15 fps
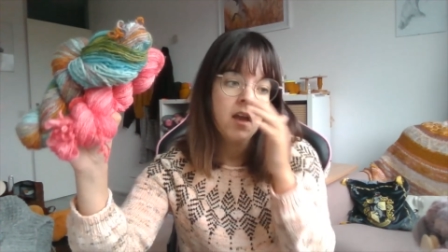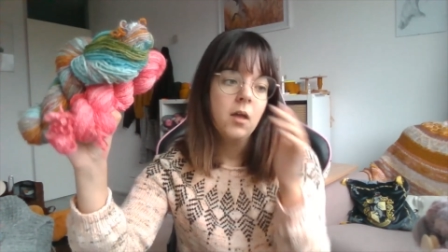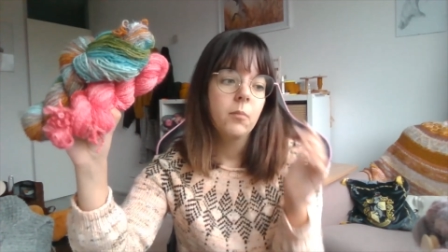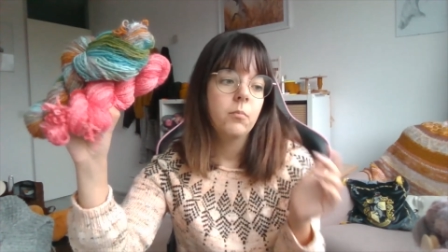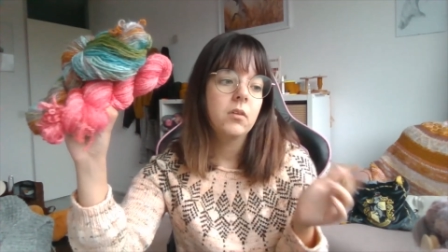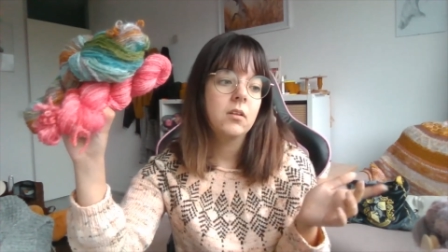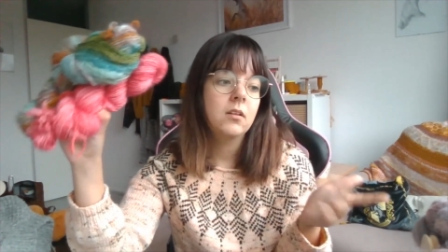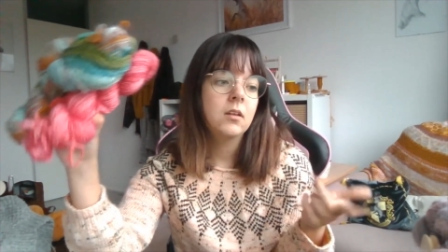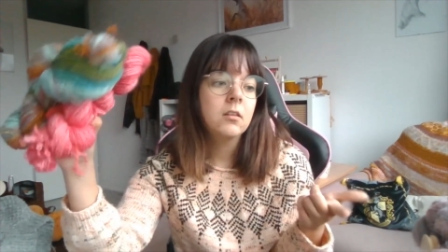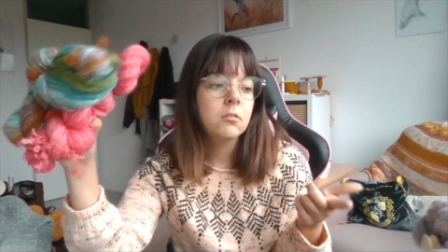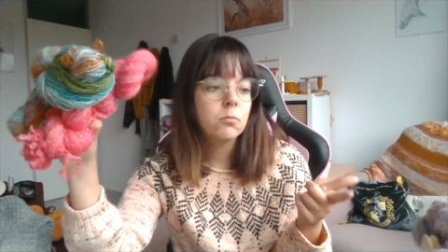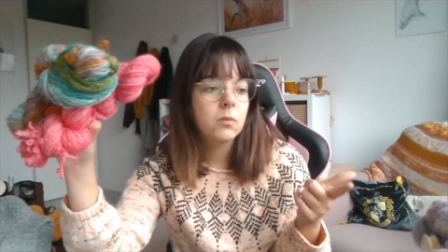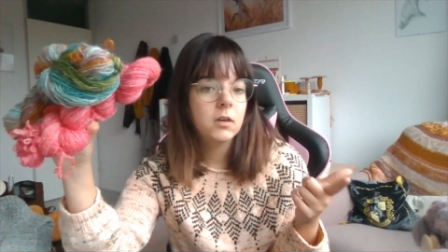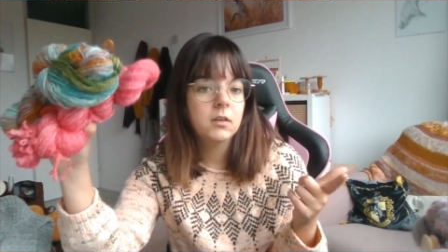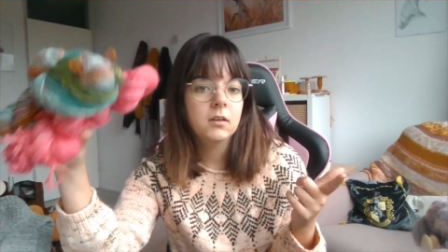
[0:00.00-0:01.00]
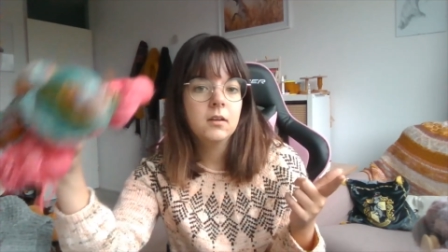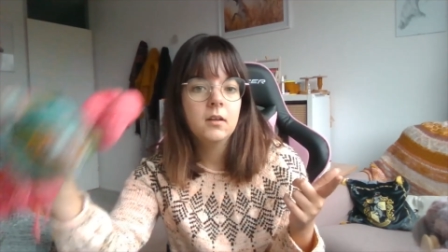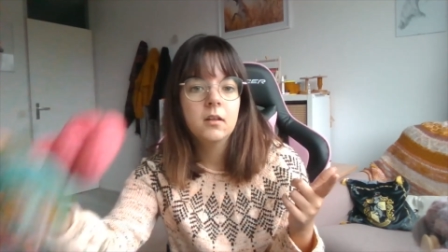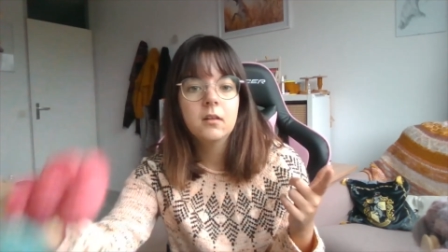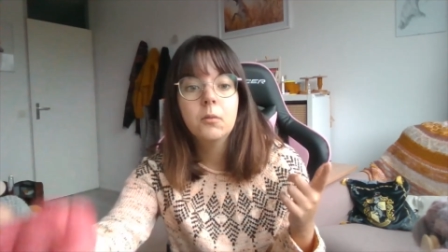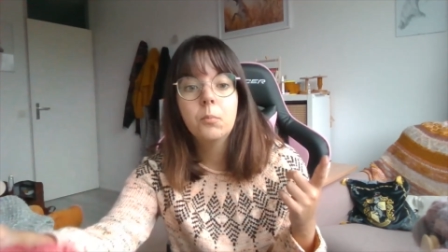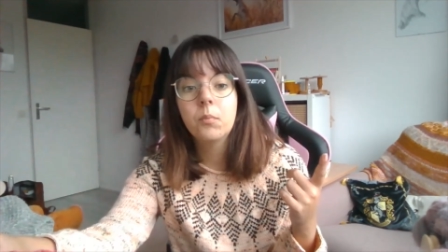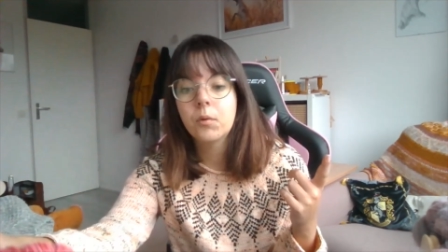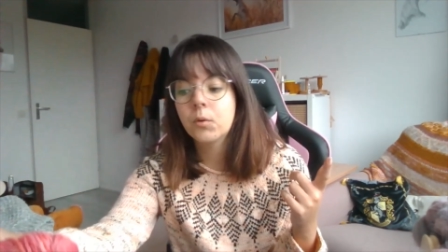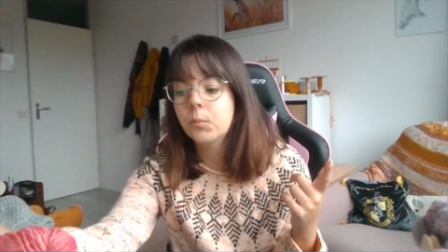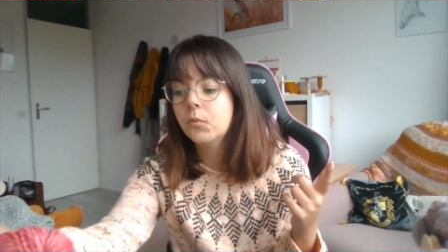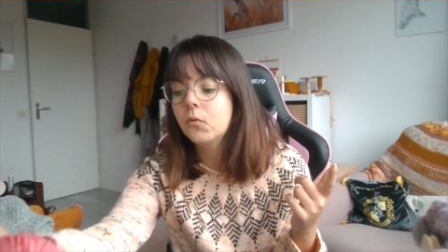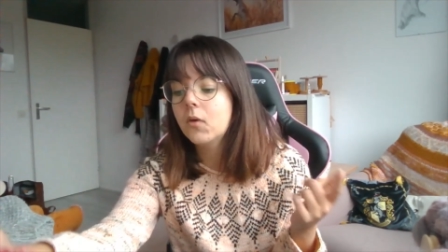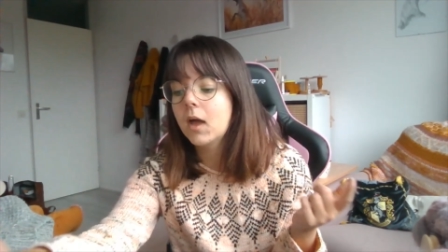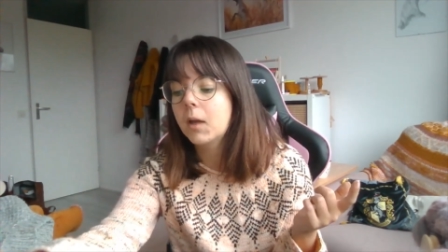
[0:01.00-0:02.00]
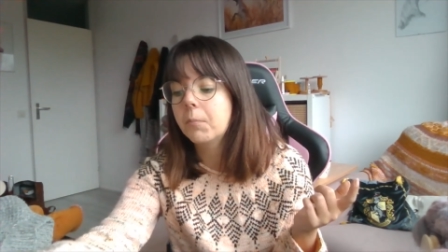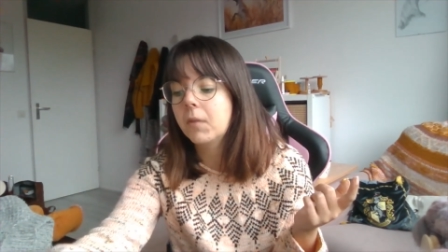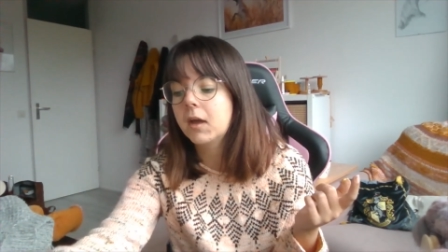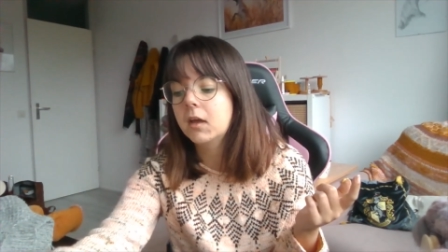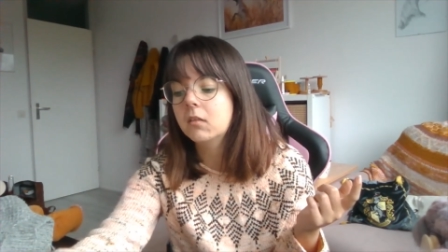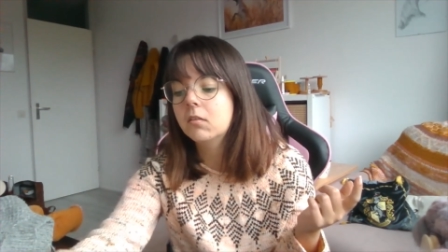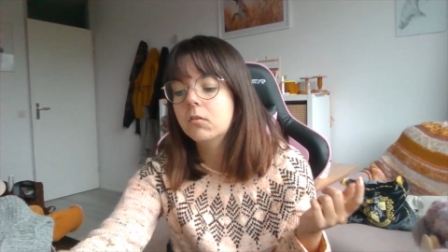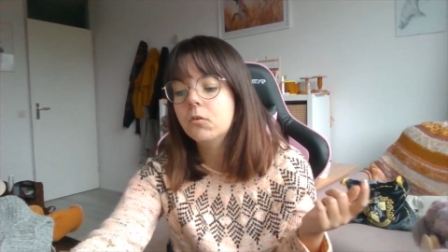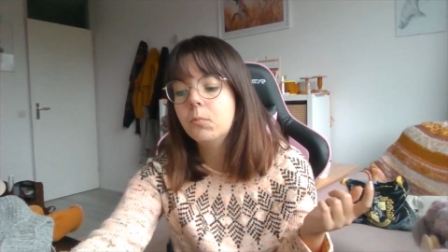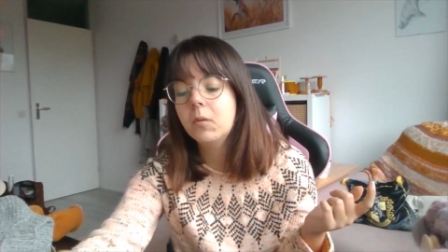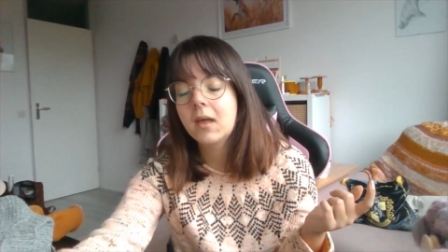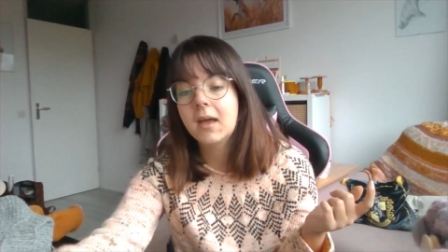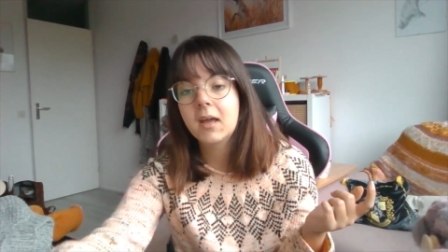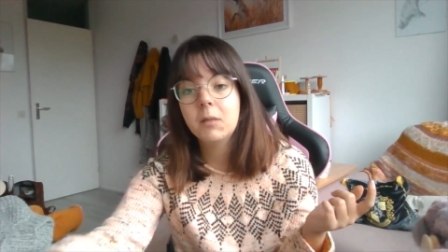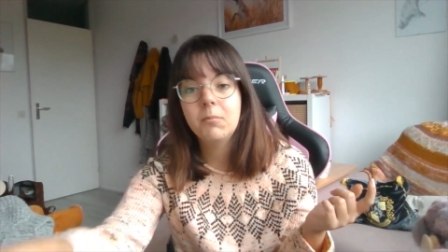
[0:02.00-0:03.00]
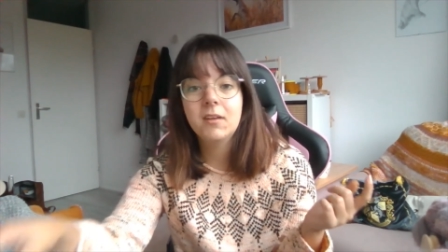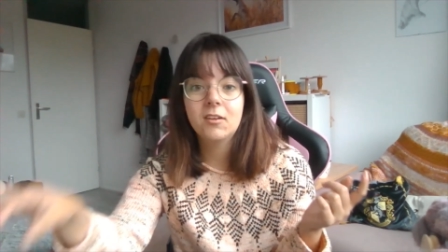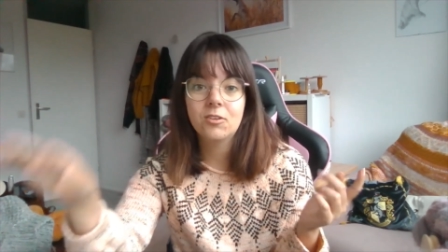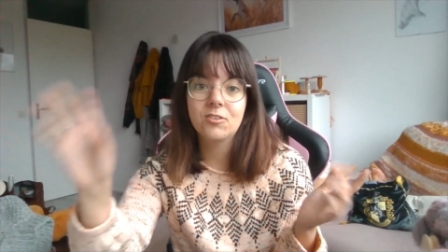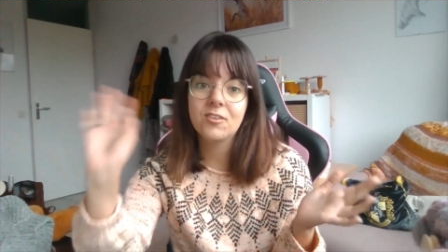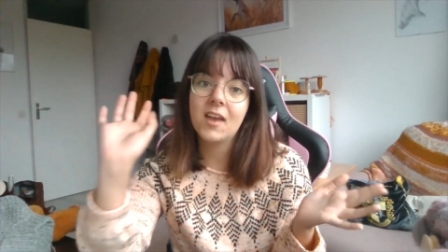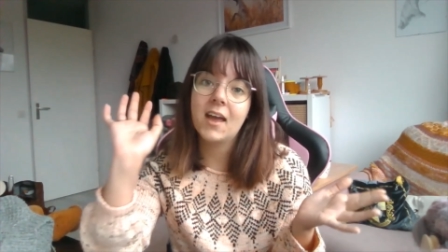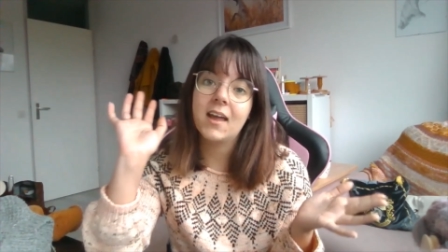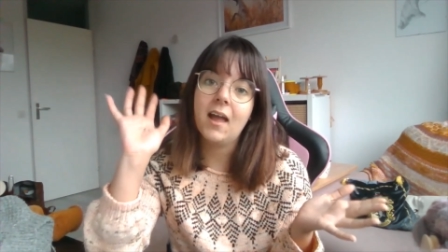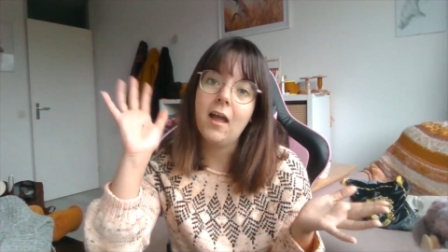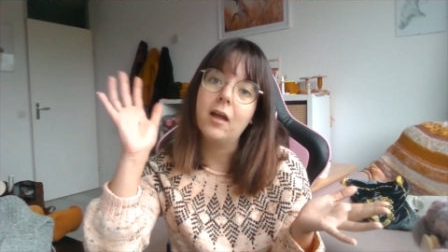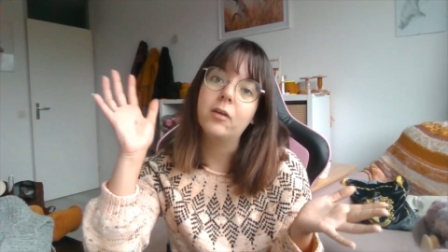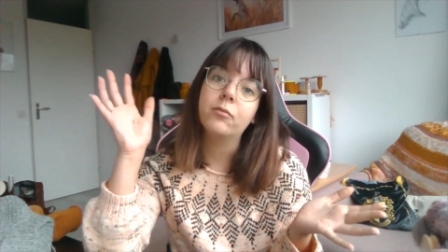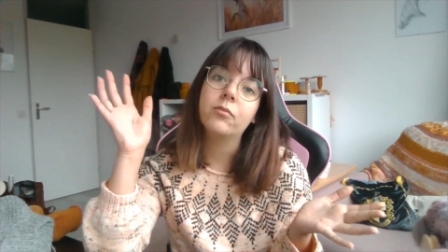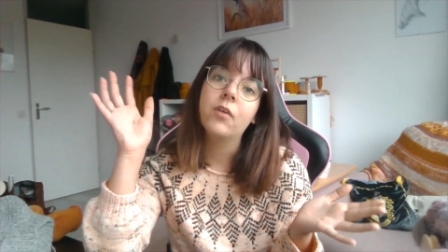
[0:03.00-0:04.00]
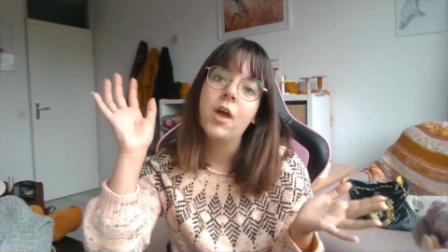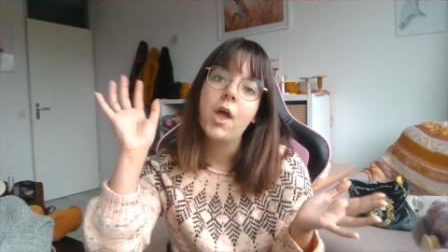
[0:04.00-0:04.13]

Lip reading: But this one, the purple, I might two ply, because I have